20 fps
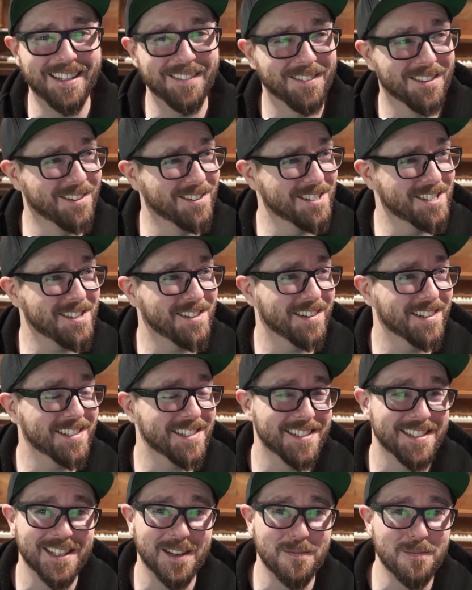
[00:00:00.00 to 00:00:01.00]
of the
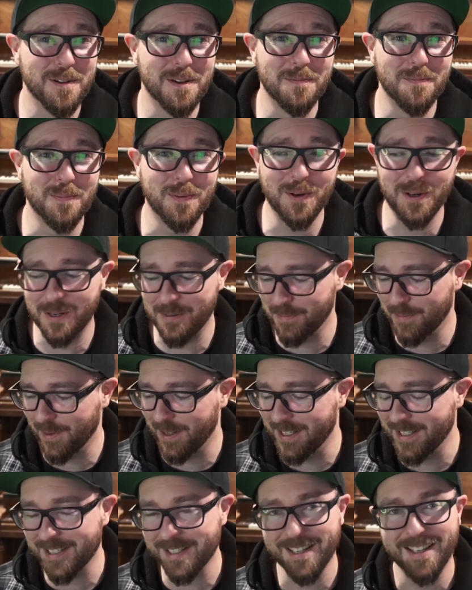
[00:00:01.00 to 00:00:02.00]
restrictions that have been put in
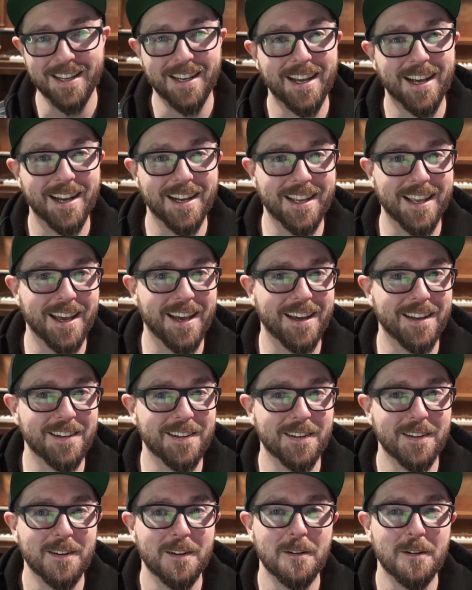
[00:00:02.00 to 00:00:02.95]
place again